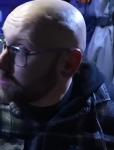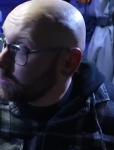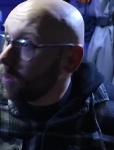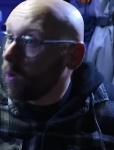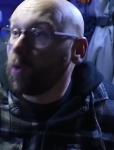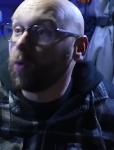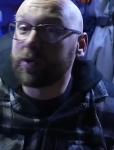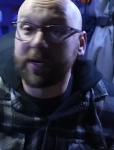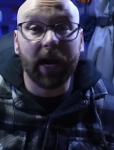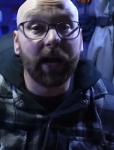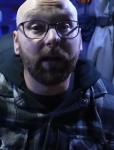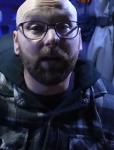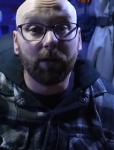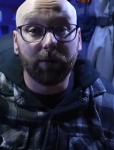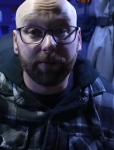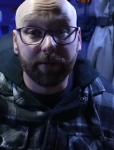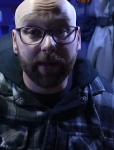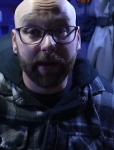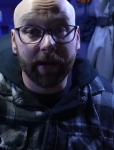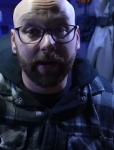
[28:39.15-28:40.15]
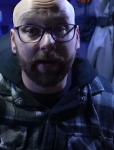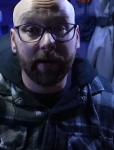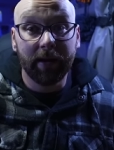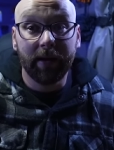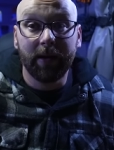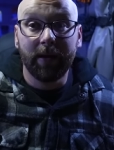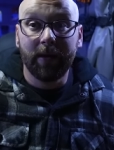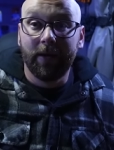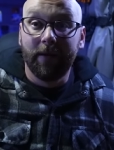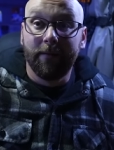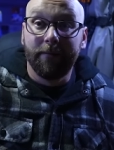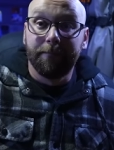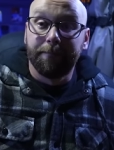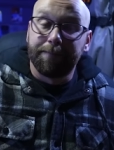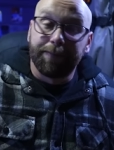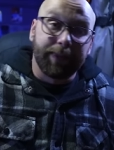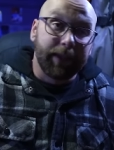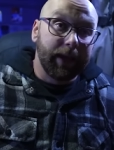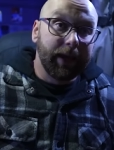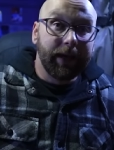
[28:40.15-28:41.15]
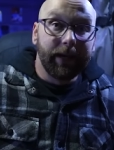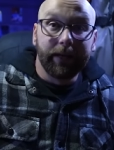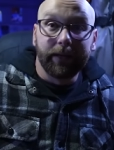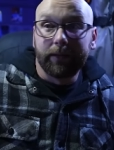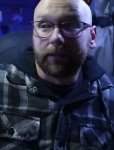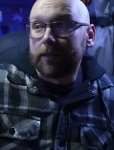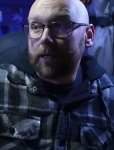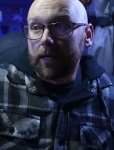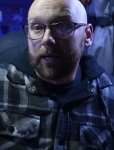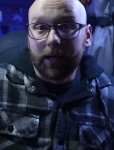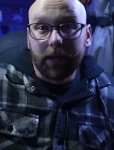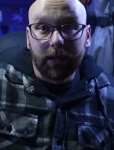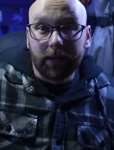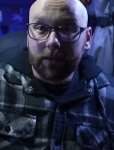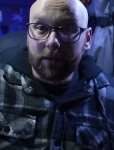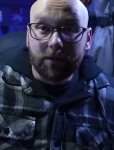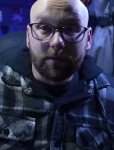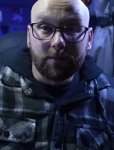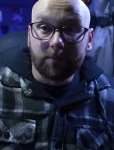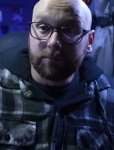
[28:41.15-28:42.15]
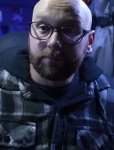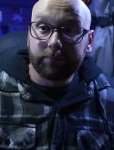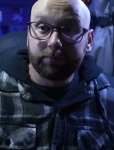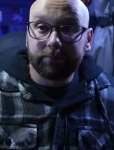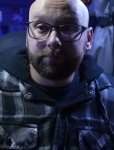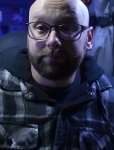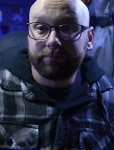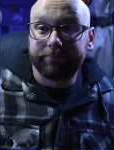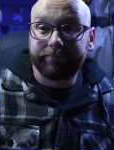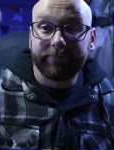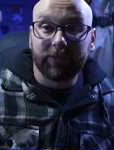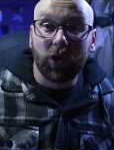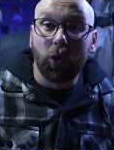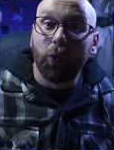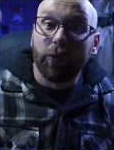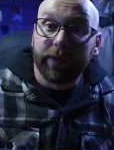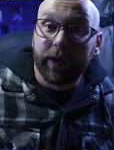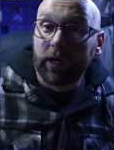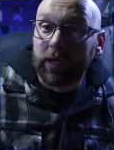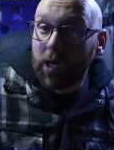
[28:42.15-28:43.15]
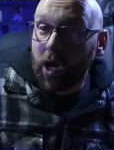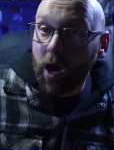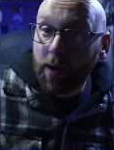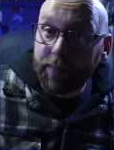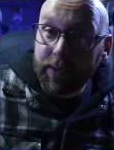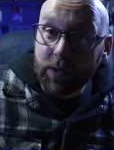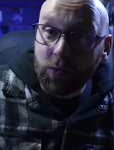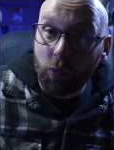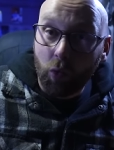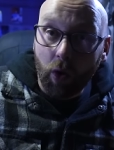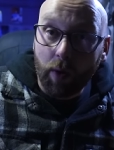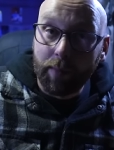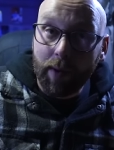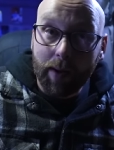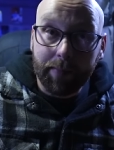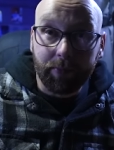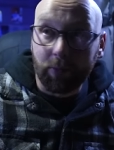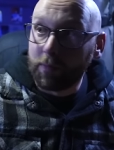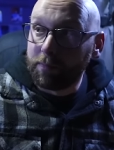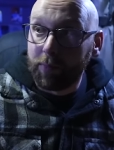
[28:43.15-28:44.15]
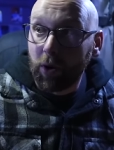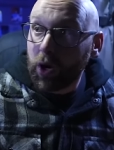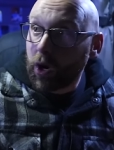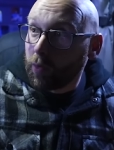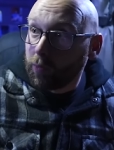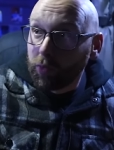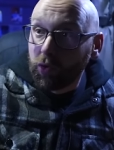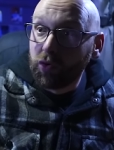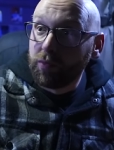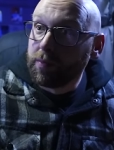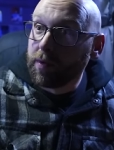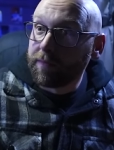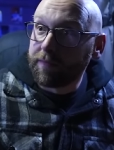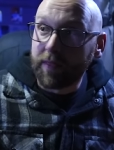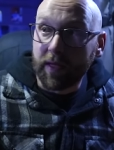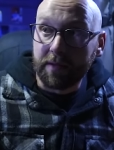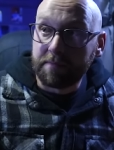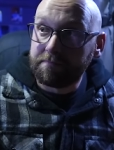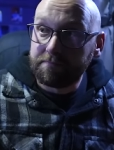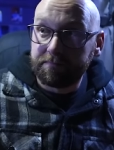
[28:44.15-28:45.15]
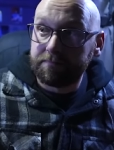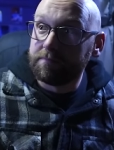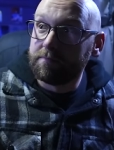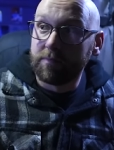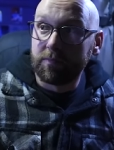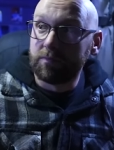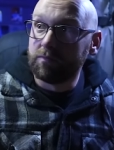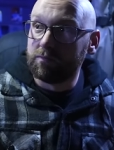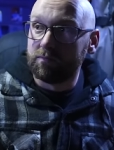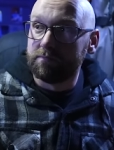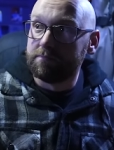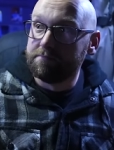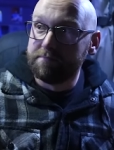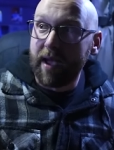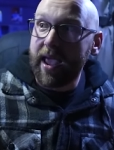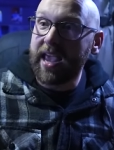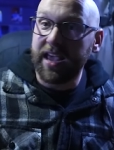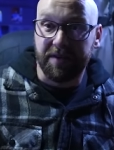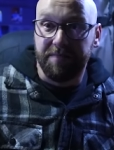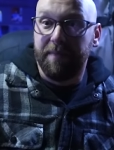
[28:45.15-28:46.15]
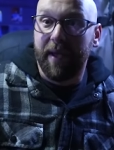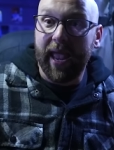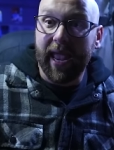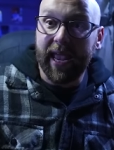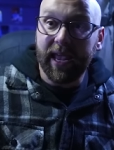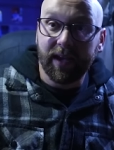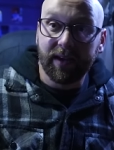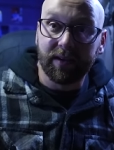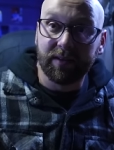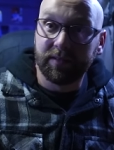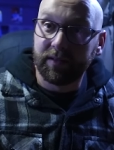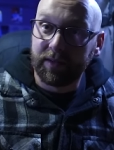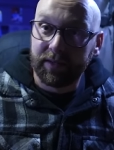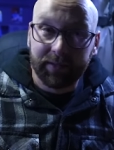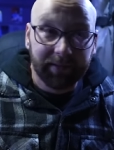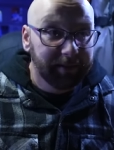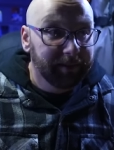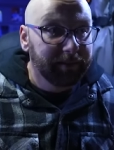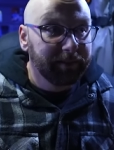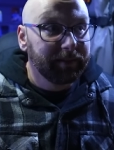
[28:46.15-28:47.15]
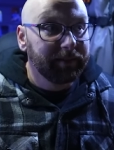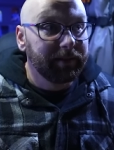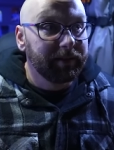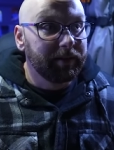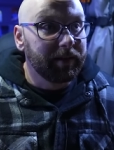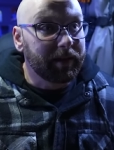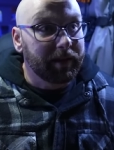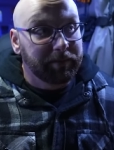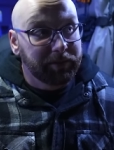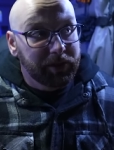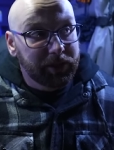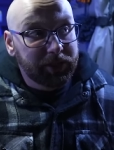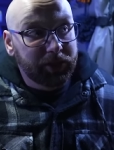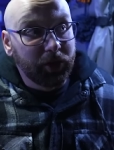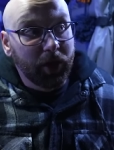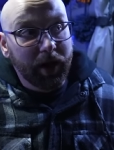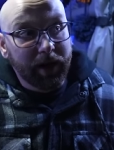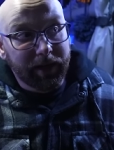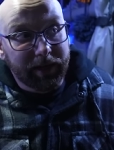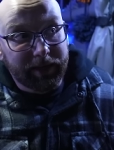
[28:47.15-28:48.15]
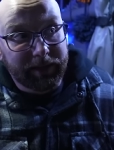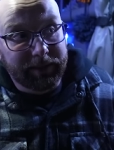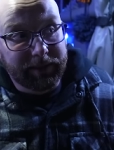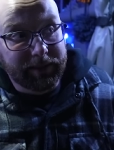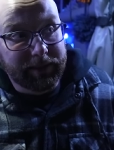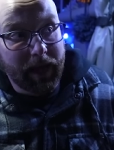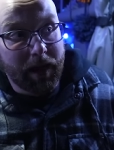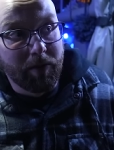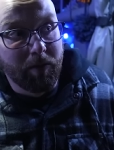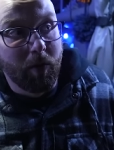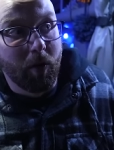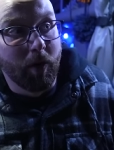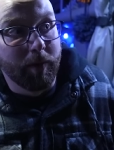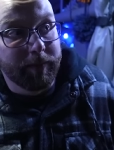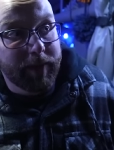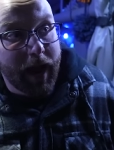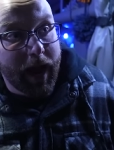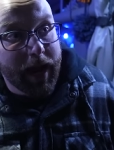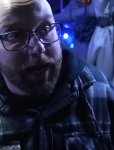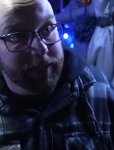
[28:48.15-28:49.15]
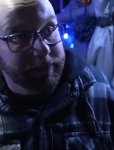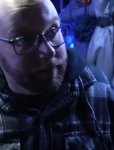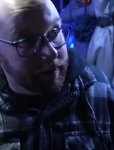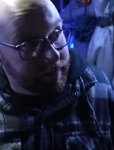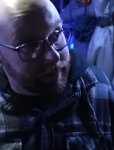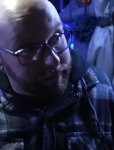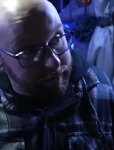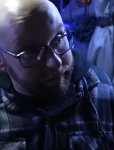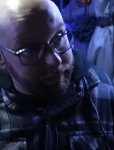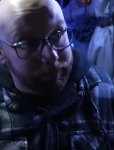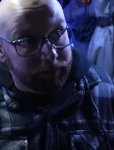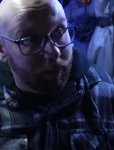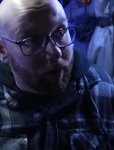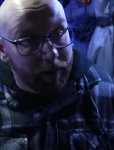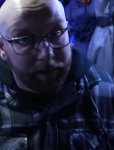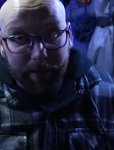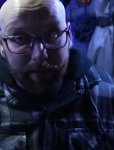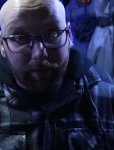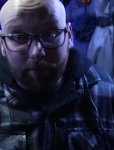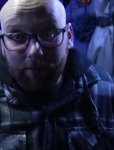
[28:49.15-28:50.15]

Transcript: to a hotel over there and uh, you know, go in their lobby, warm up, or book a room if they make me. Like, I'm just trying to stay warm, guys, but if you want me,